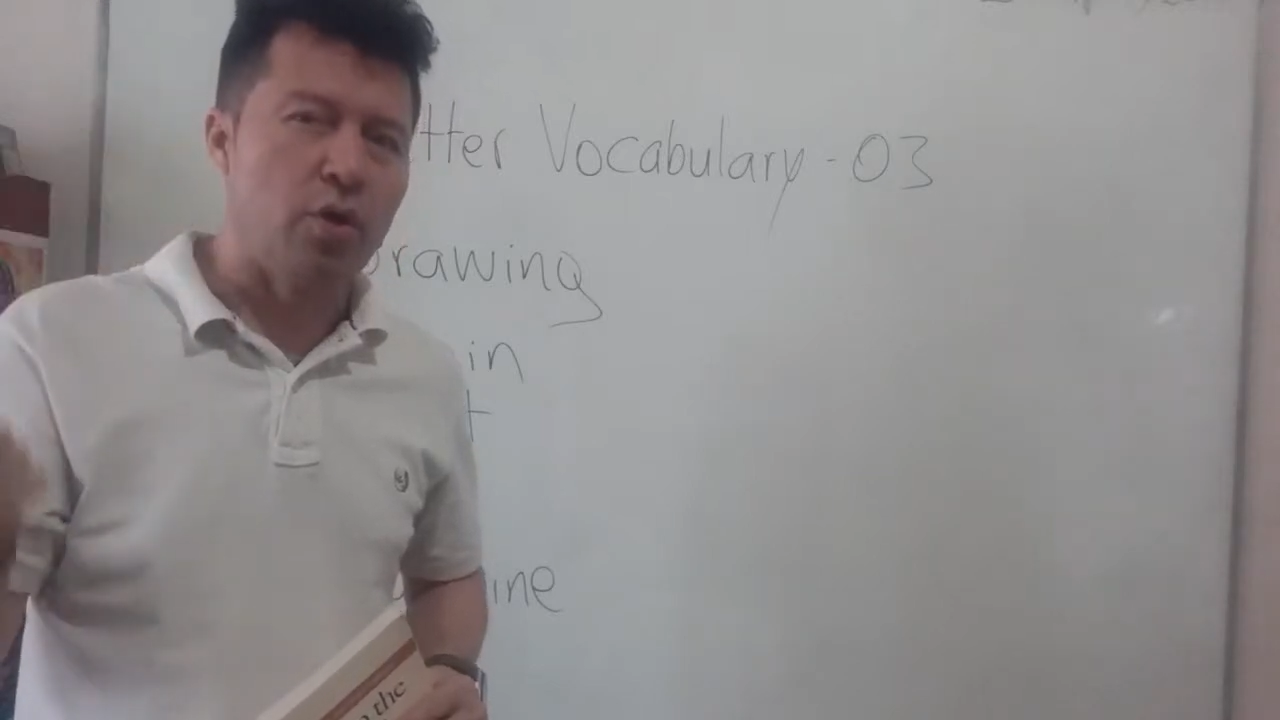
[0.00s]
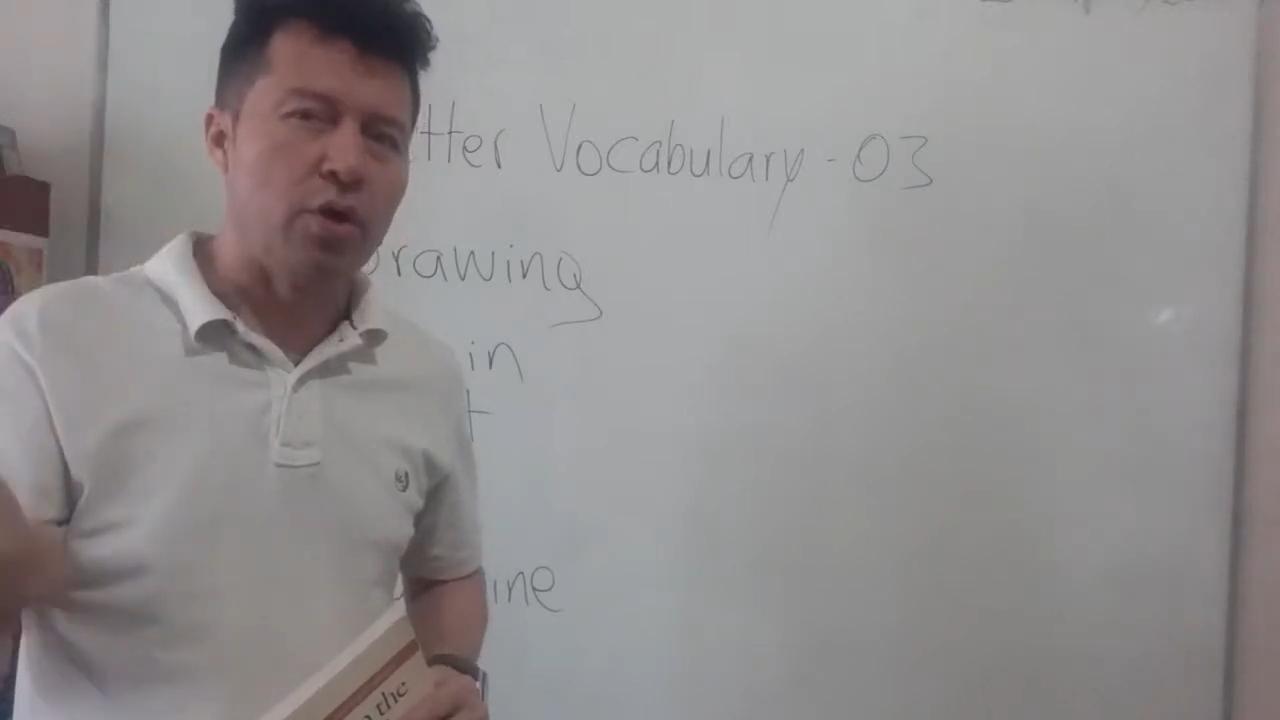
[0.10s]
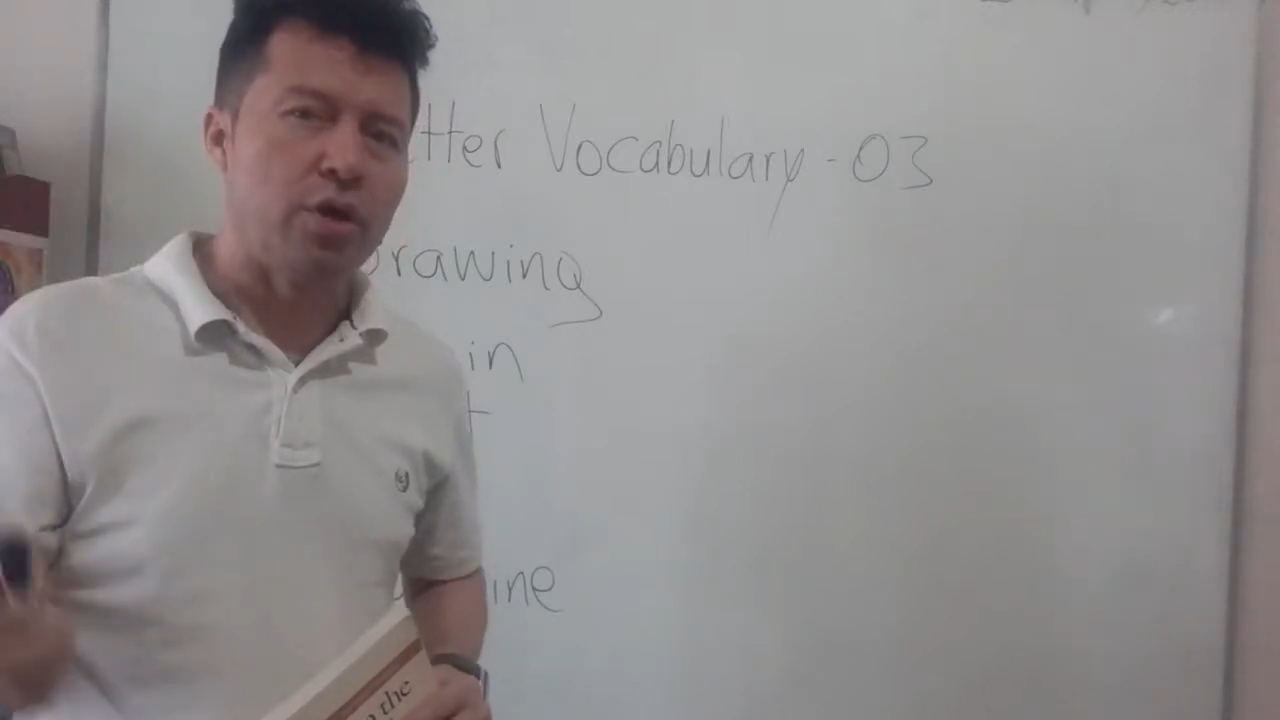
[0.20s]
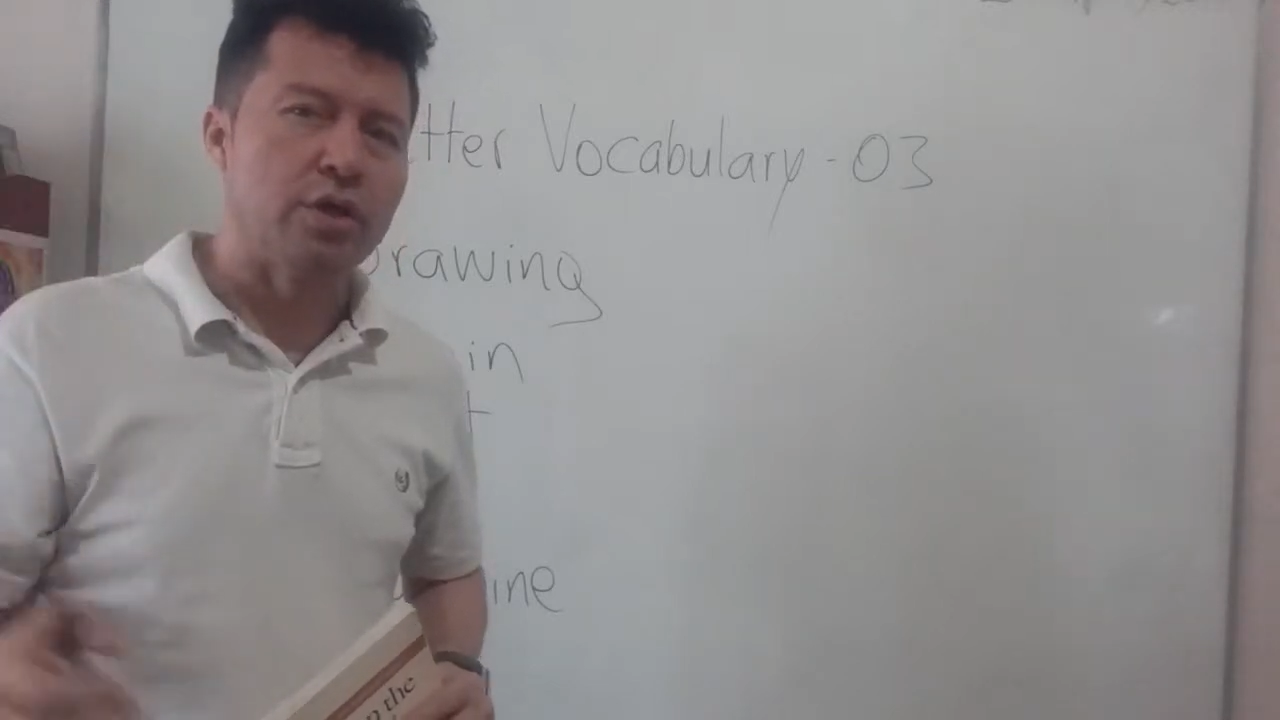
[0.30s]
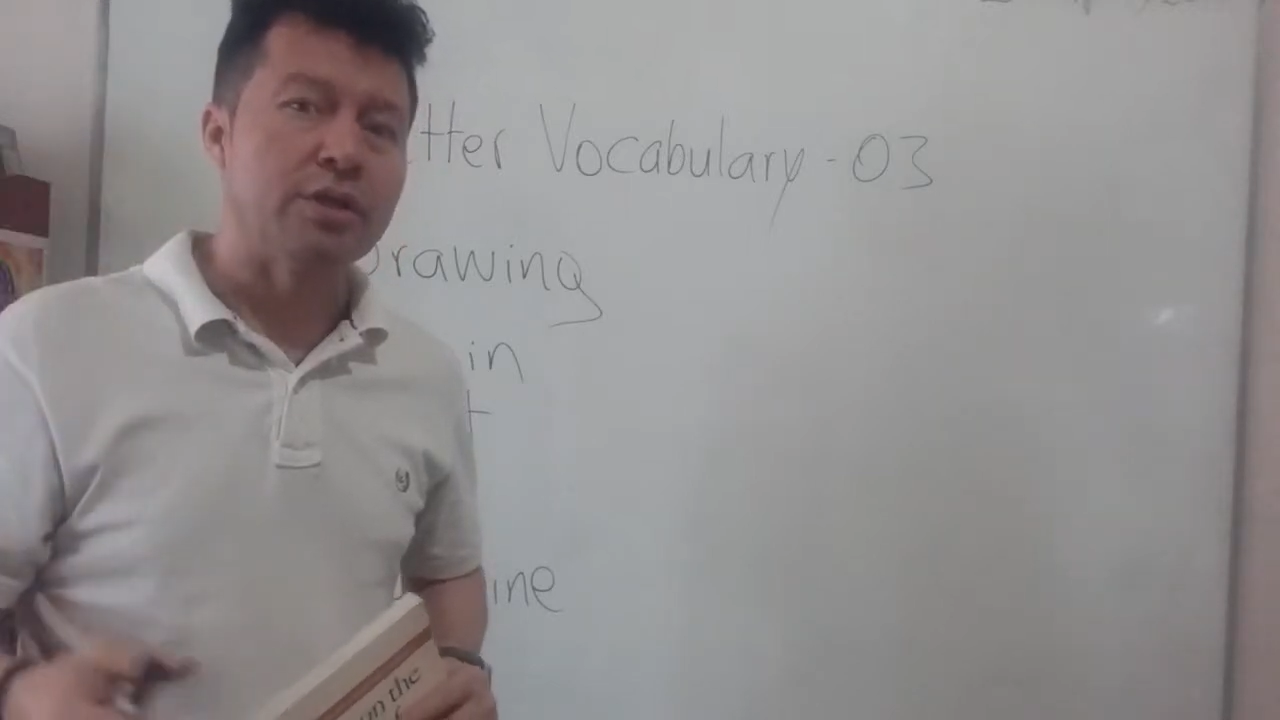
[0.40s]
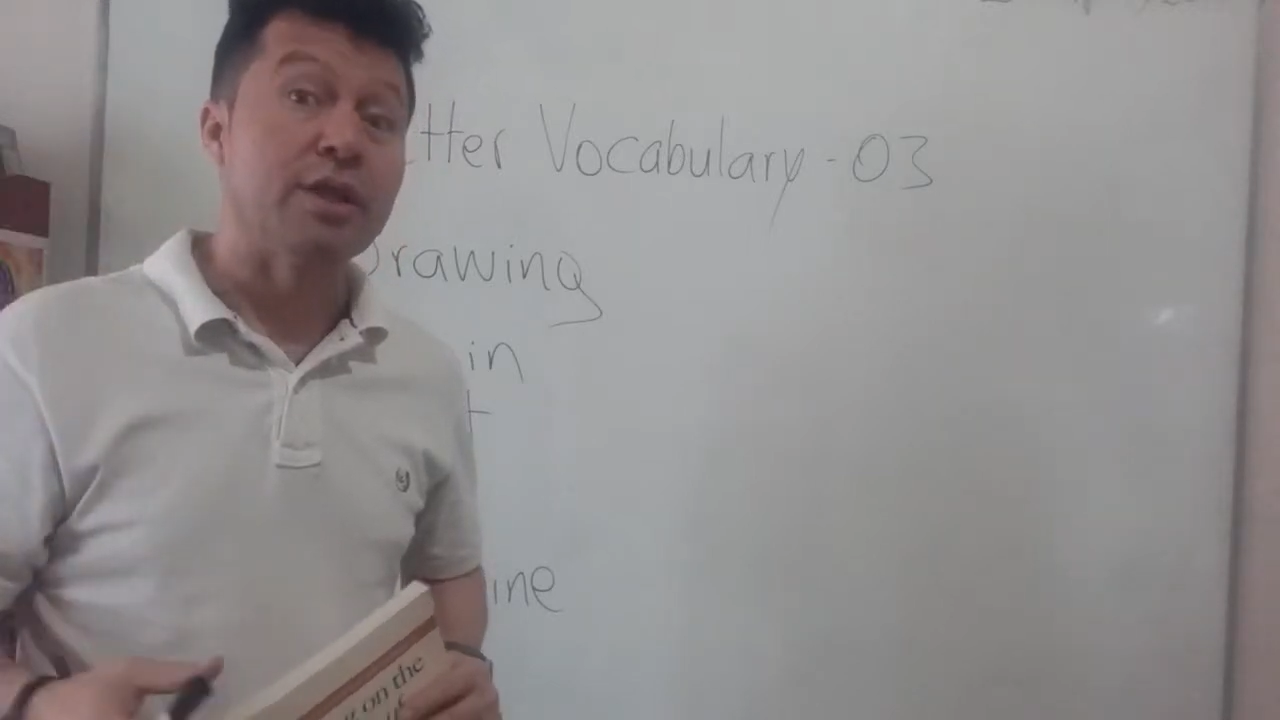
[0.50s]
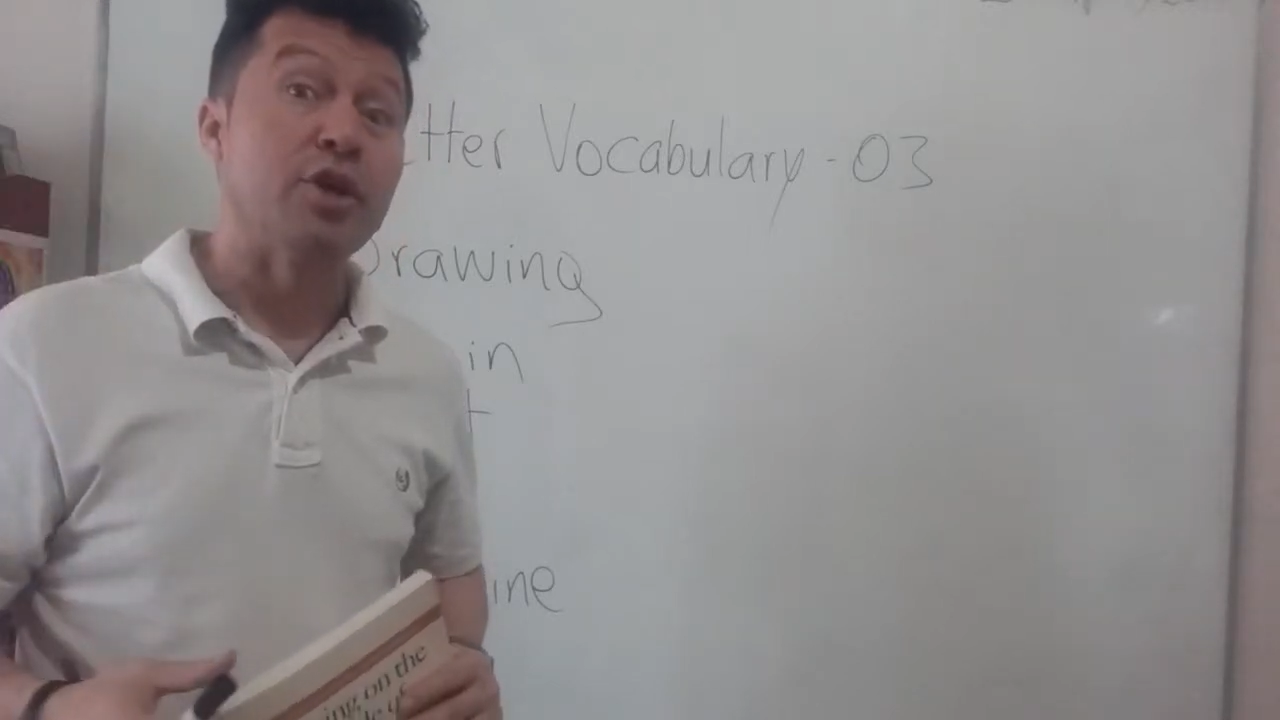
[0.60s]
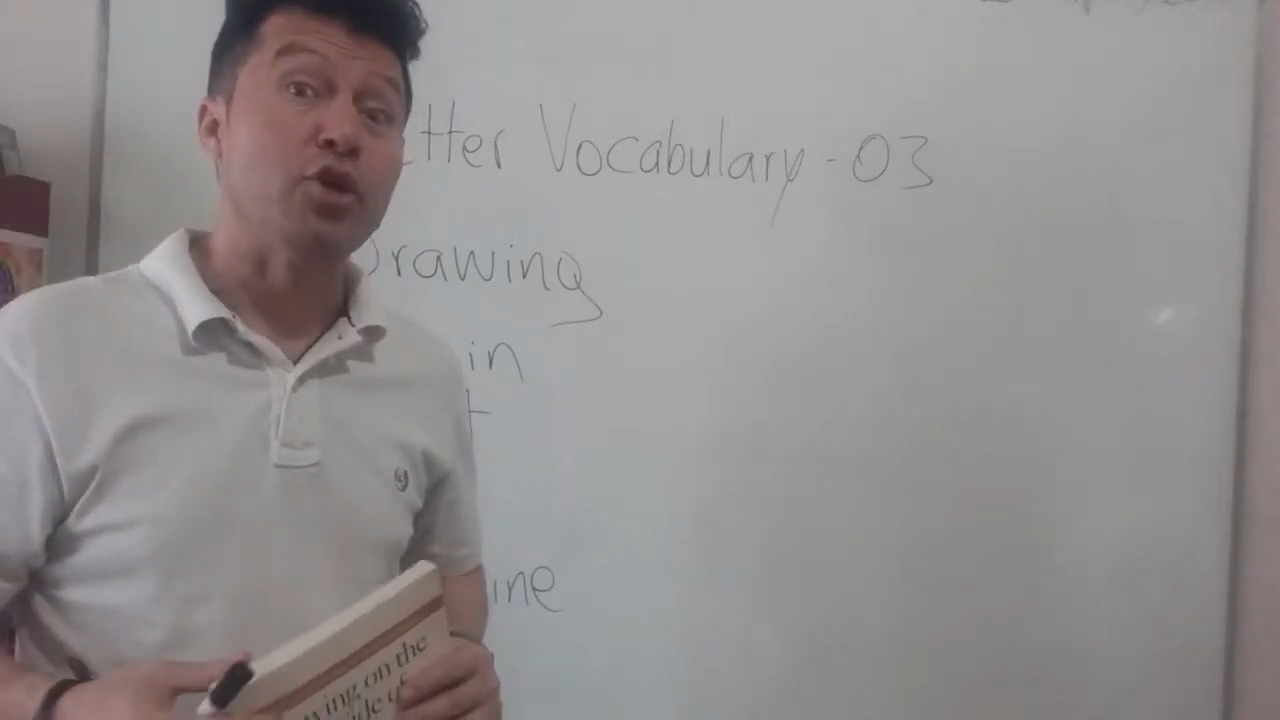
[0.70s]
words that